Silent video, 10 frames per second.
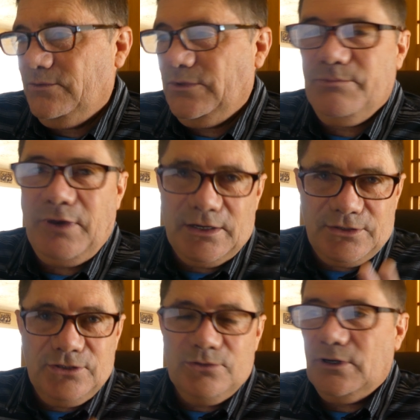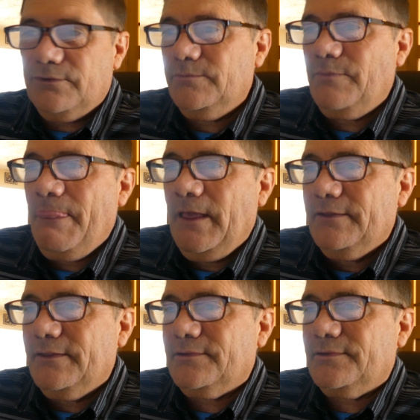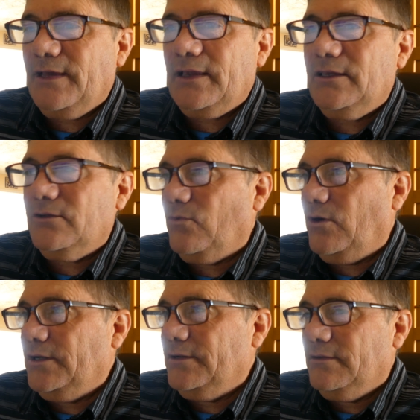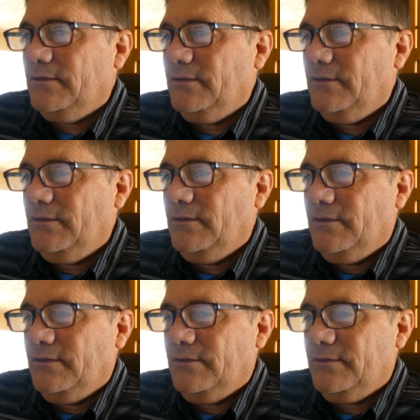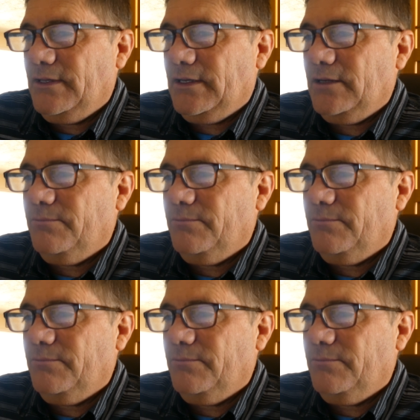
We bought 2 of them. The second one that I